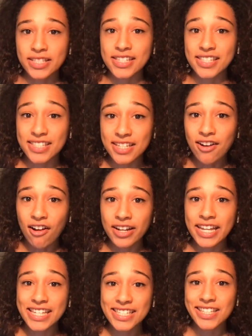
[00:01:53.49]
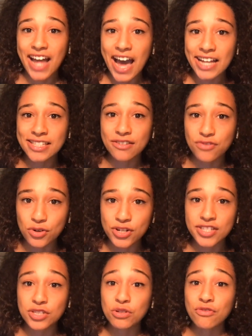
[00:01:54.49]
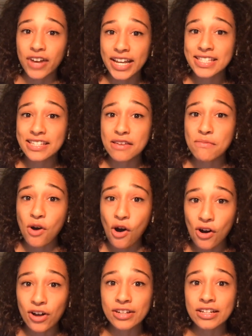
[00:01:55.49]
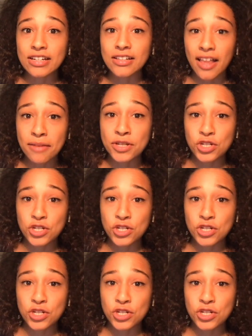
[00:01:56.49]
to sit on his task force to advise him on climate